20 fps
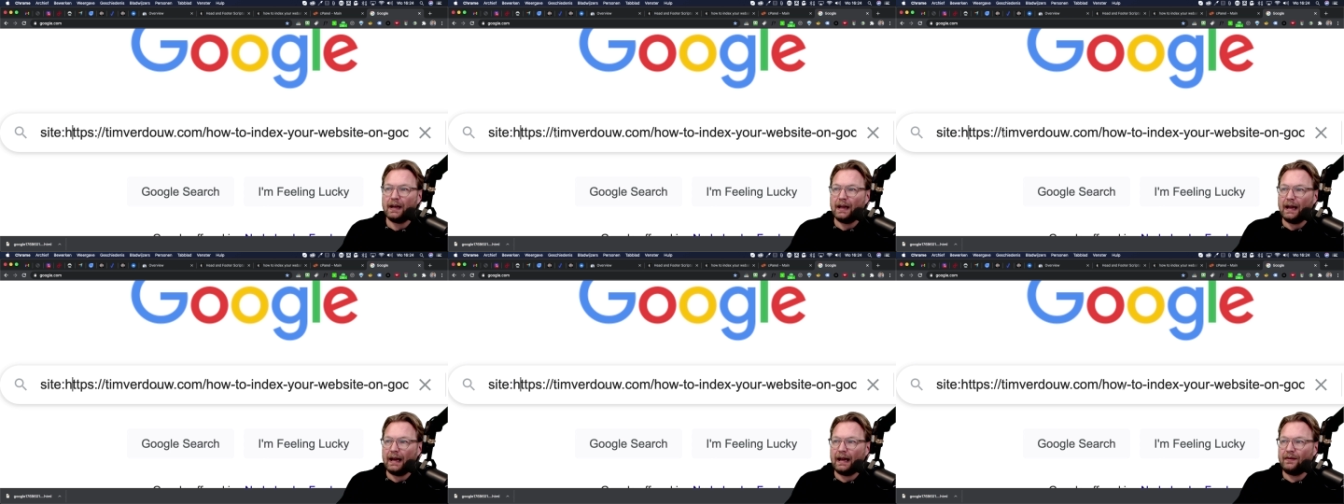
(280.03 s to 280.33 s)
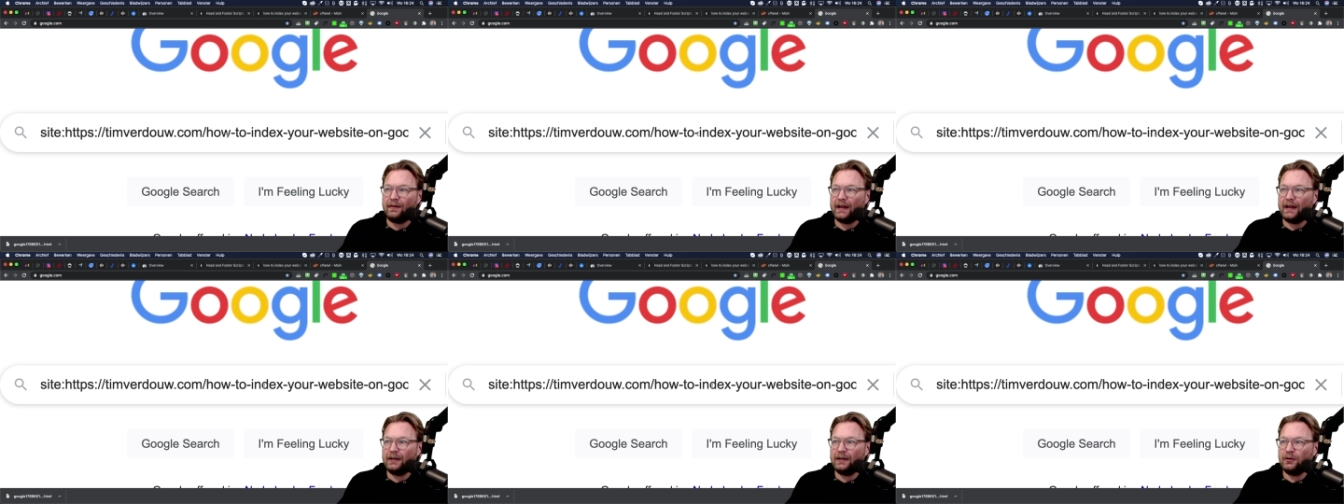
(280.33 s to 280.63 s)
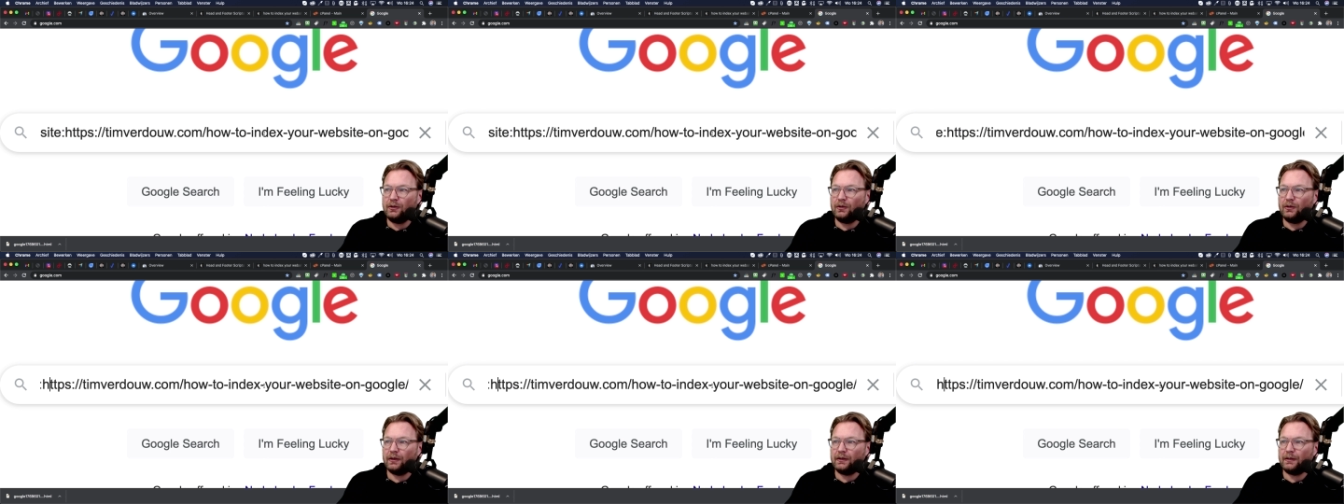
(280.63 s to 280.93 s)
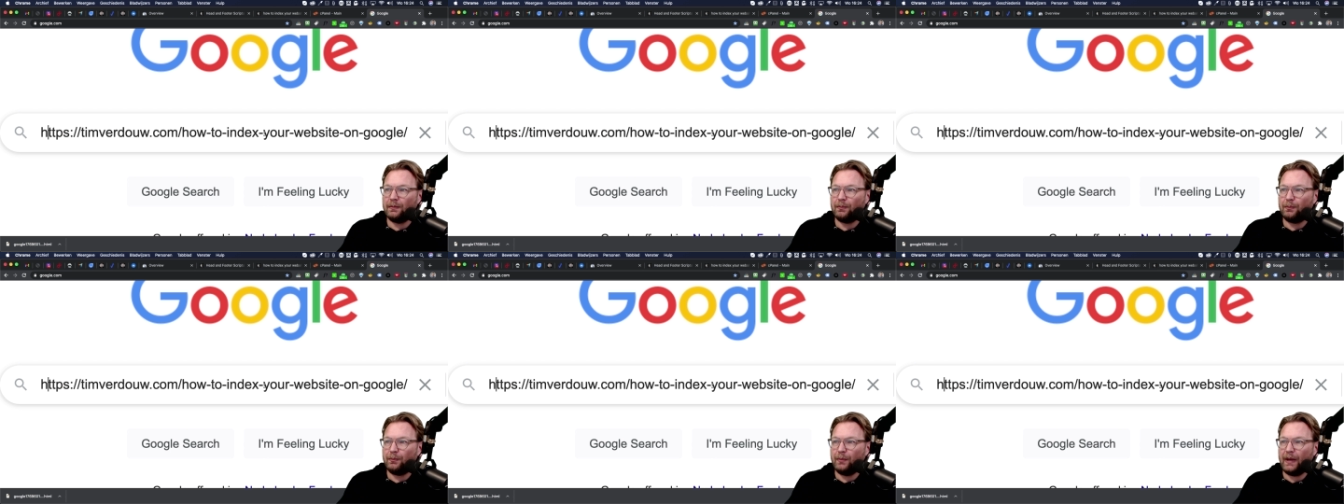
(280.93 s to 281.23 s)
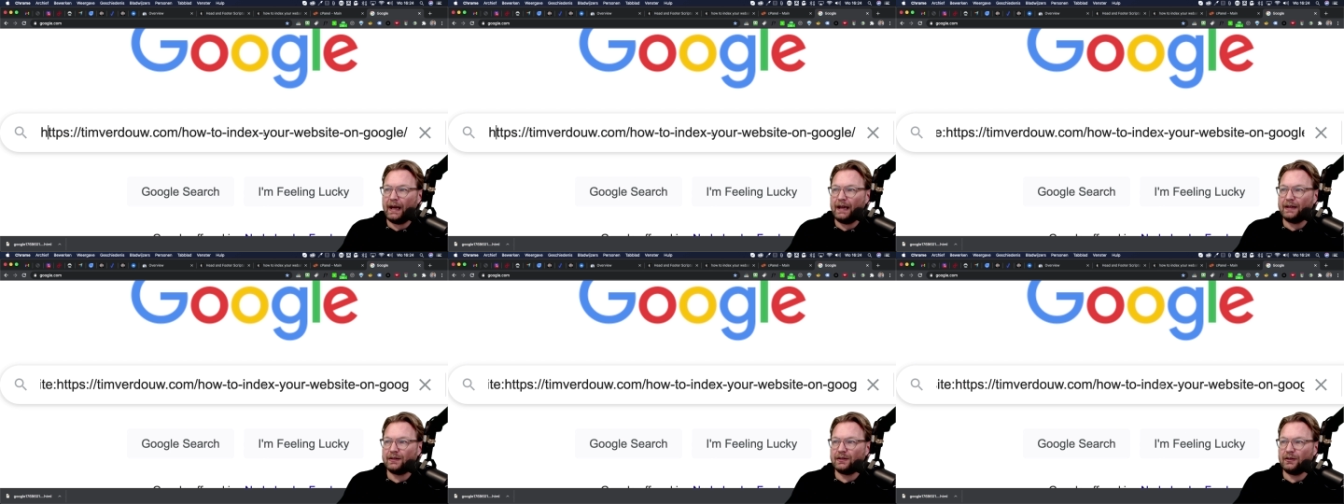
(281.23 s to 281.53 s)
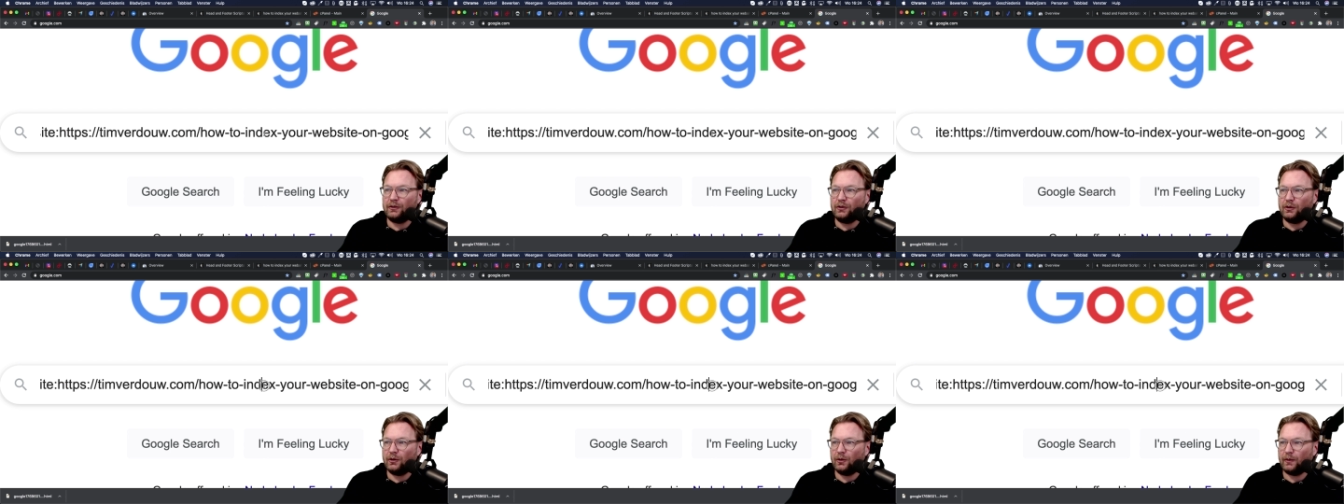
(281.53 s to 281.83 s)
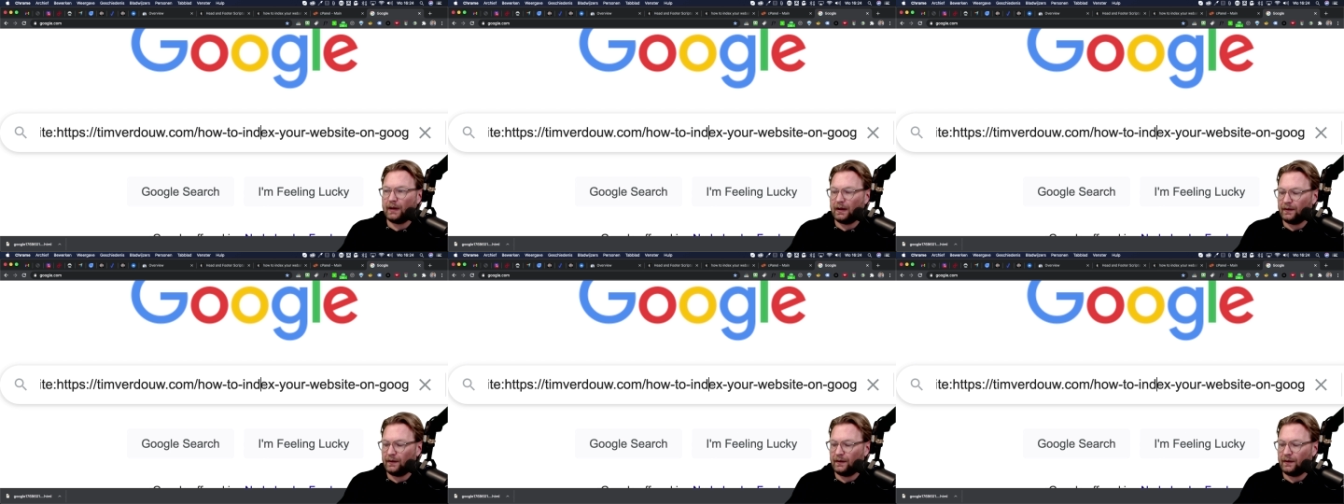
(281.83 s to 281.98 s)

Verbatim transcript: and then you're going to paste the URL.